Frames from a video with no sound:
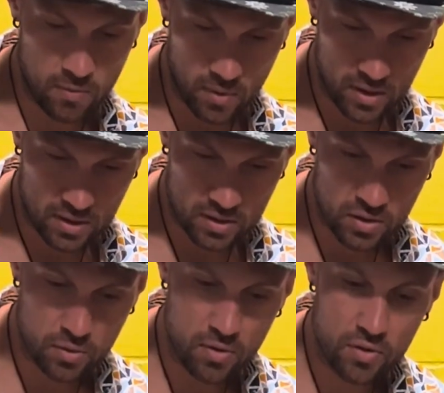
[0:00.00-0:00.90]
1, 2,
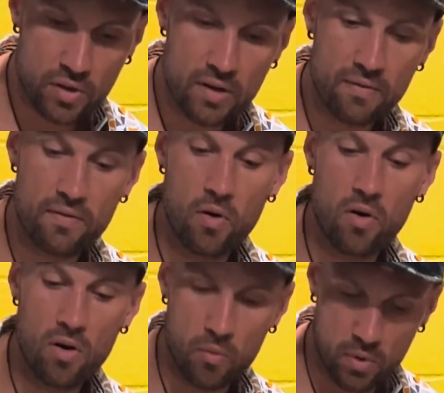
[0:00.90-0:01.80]
3,
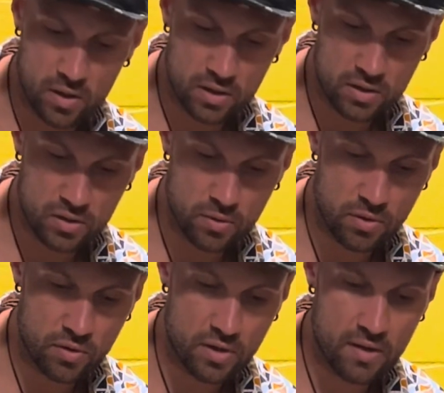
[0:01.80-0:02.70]
4. 1, 2,
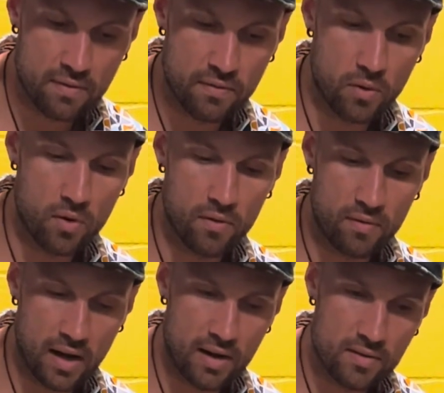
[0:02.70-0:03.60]
3, 4,
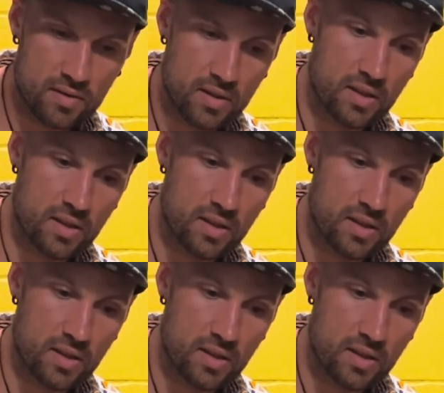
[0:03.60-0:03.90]
5, 6.